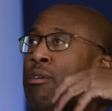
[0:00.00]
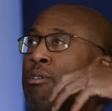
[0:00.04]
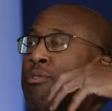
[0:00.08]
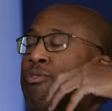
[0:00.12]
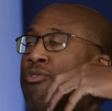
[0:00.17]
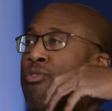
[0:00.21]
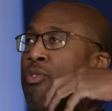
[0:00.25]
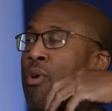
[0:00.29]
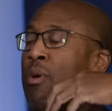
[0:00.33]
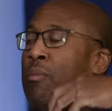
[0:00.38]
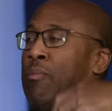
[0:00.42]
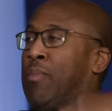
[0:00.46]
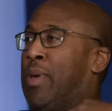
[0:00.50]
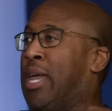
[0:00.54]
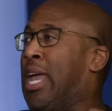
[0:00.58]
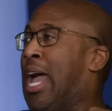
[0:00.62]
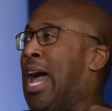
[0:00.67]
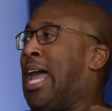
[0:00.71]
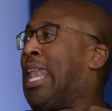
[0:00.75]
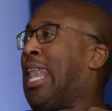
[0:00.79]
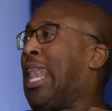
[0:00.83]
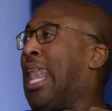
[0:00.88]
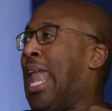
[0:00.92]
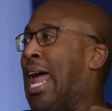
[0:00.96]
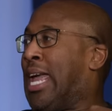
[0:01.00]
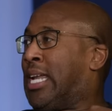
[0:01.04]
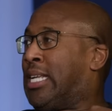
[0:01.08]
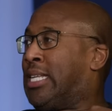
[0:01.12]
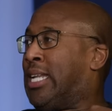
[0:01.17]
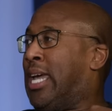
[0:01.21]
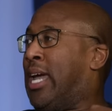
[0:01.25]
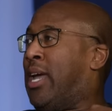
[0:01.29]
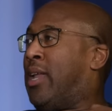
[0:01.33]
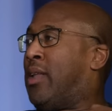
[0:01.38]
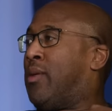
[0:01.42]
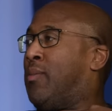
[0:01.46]
For me, I
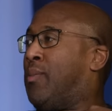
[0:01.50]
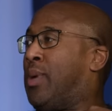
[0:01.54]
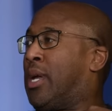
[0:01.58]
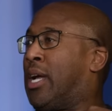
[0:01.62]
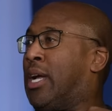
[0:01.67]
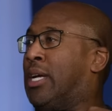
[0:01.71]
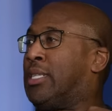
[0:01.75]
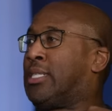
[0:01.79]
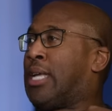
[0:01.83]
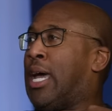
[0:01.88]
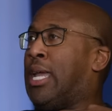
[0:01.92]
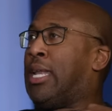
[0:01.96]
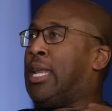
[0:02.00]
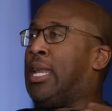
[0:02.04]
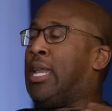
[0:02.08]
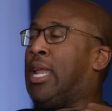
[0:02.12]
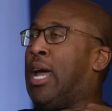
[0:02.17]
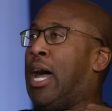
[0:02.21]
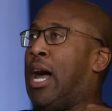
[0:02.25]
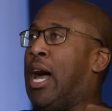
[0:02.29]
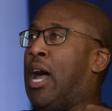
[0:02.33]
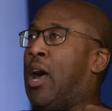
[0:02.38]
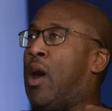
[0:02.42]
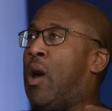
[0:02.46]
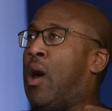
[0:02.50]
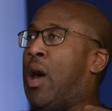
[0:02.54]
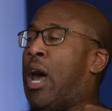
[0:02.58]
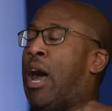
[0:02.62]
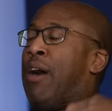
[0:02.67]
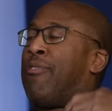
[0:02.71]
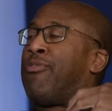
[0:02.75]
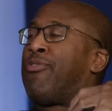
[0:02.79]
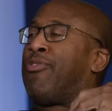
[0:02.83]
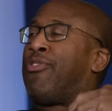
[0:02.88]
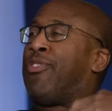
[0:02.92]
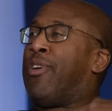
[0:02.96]
like that because I, I
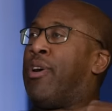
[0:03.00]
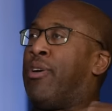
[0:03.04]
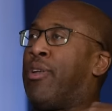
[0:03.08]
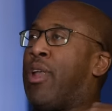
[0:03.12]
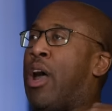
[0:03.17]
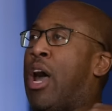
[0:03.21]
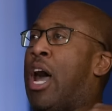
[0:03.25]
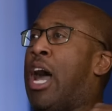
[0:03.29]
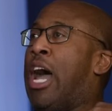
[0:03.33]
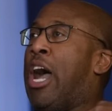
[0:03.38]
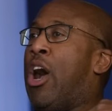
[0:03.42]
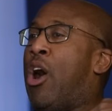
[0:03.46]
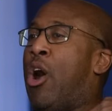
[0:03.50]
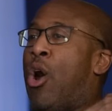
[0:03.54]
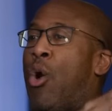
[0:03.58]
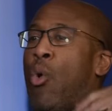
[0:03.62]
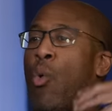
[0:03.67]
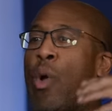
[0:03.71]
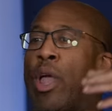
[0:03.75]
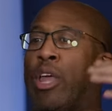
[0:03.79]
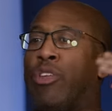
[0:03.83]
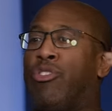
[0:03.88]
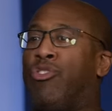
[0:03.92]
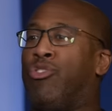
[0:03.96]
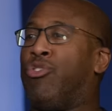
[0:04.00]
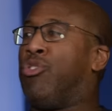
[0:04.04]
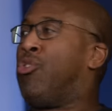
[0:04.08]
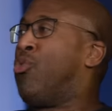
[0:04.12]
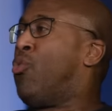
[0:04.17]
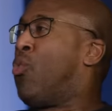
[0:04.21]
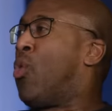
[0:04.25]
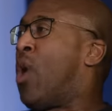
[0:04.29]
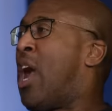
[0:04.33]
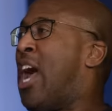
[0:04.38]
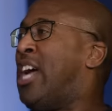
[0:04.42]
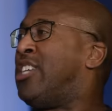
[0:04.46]
I felt I always
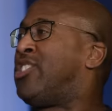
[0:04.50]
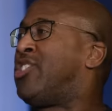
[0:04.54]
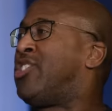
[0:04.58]
knew where I